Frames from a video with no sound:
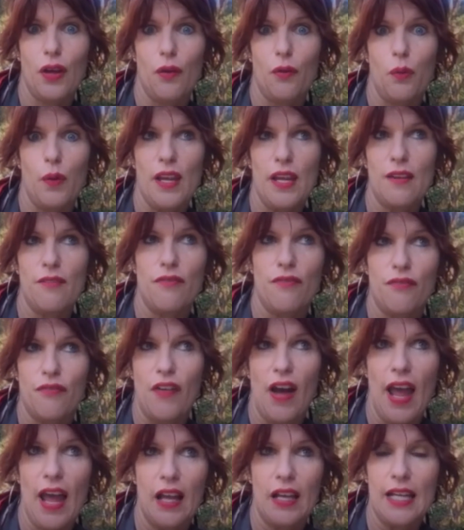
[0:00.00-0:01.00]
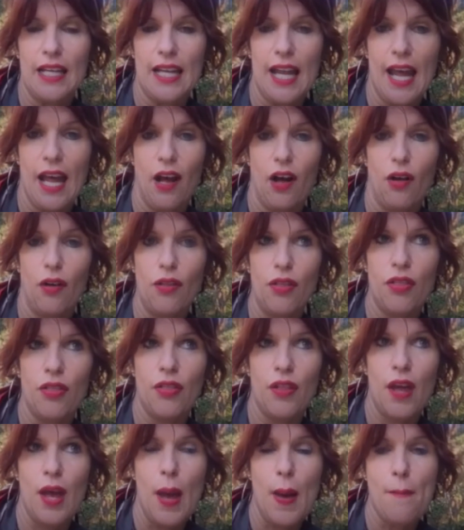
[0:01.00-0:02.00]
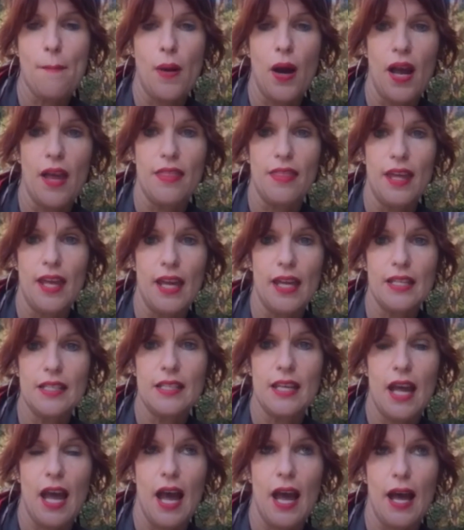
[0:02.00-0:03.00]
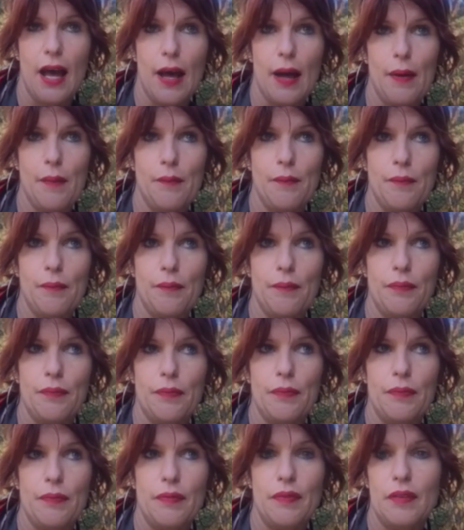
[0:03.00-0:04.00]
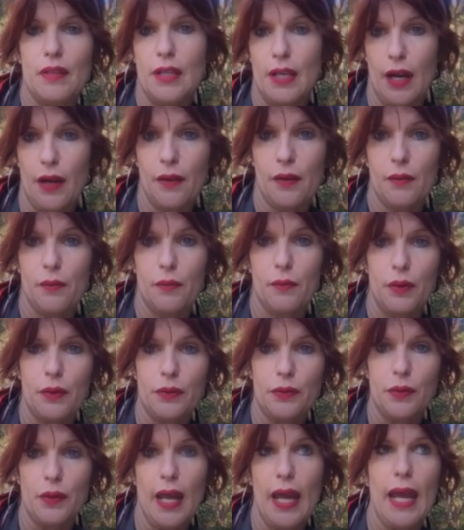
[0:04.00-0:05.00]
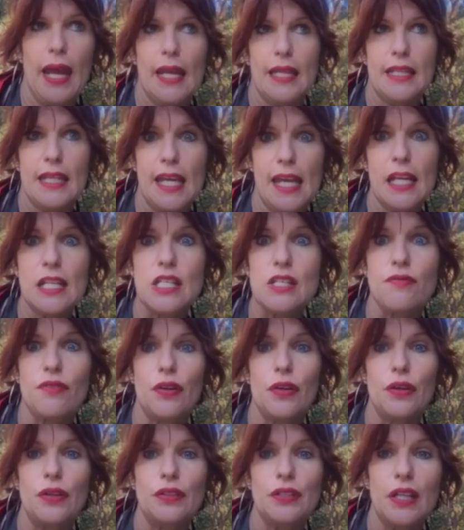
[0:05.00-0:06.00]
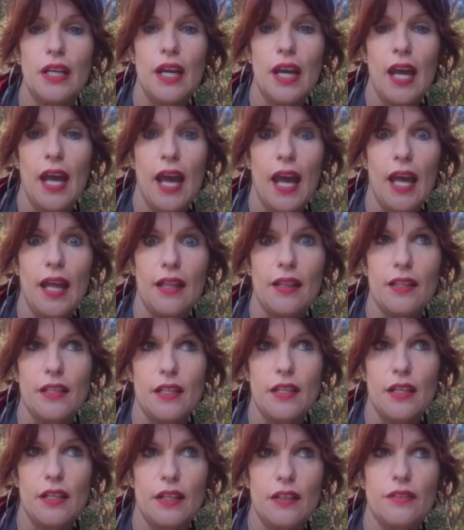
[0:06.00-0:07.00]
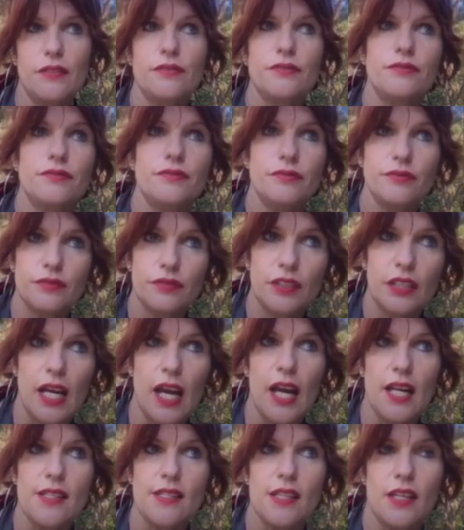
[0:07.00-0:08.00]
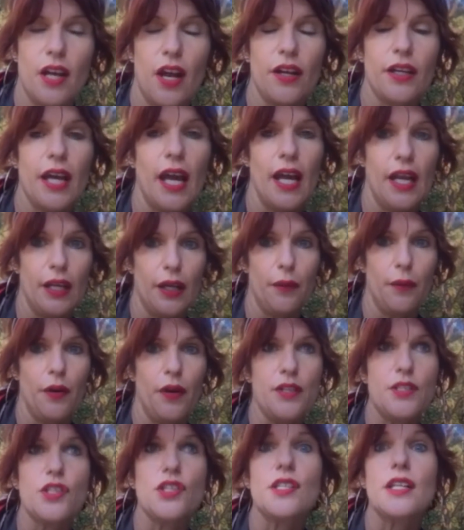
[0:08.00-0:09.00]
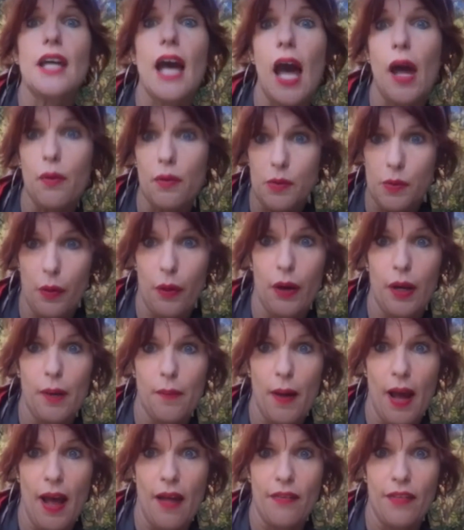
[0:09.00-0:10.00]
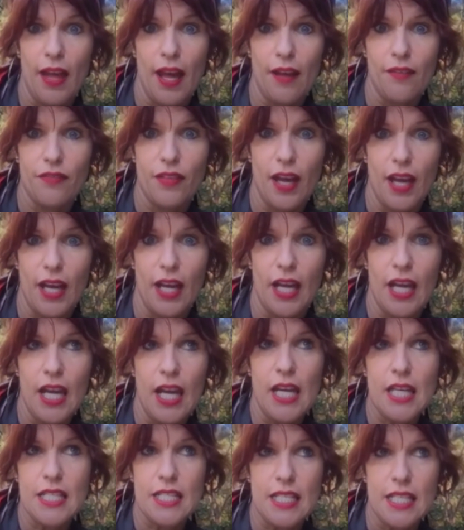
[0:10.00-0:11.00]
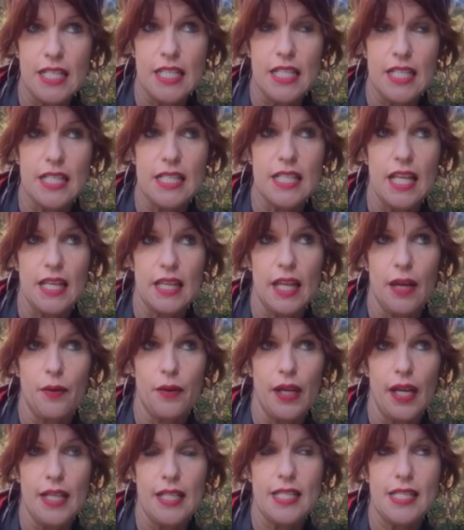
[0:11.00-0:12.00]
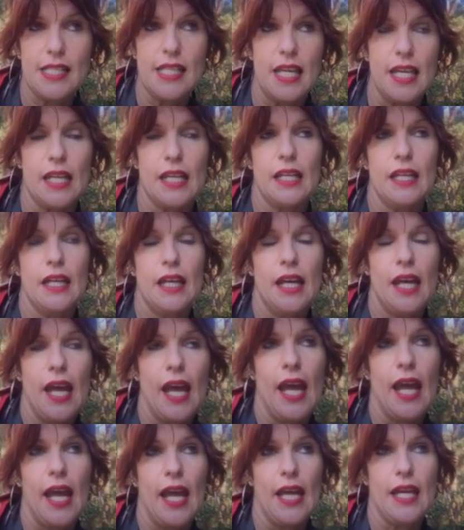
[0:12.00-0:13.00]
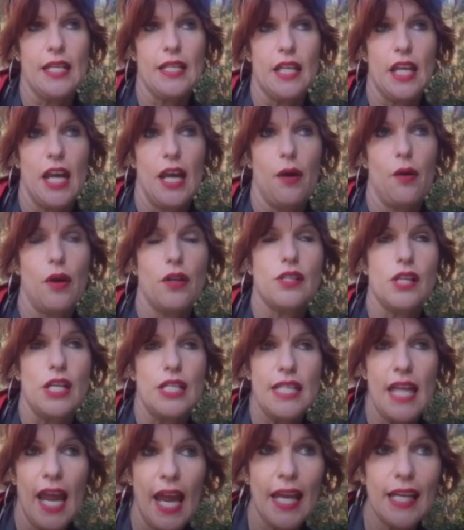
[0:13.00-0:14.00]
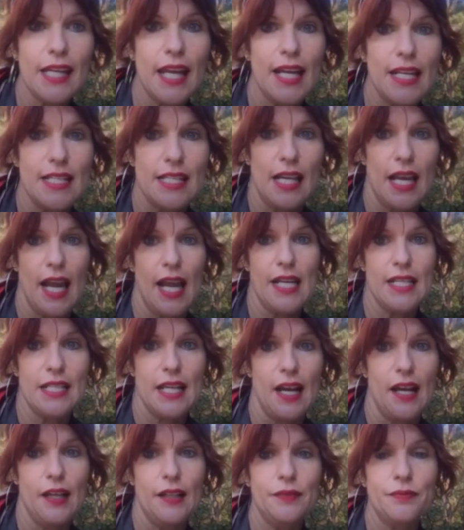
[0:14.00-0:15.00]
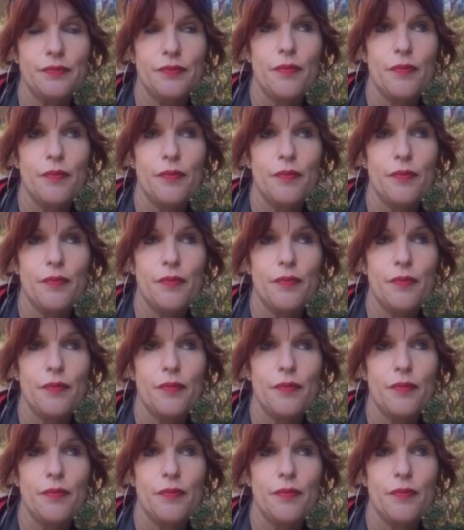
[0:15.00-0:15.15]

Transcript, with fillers: we fail in health by then um, you know we'll eat the king's food and the guard said okay no worries because the guard was worried about that if they did this that they will get sick and so 10 days later